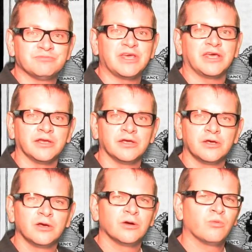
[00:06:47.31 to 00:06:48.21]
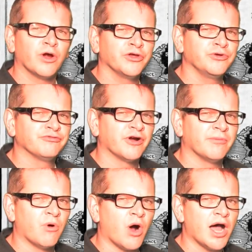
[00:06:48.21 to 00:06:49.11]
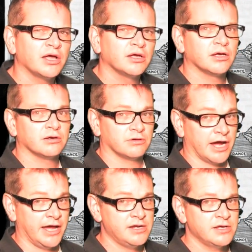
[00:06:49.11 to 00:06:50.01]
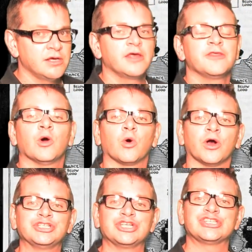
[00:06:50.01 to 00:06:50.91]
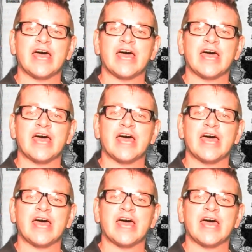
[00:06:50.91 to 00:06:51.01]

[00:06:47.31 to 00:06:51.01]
mean? Where are you from, boy? Right? The Origins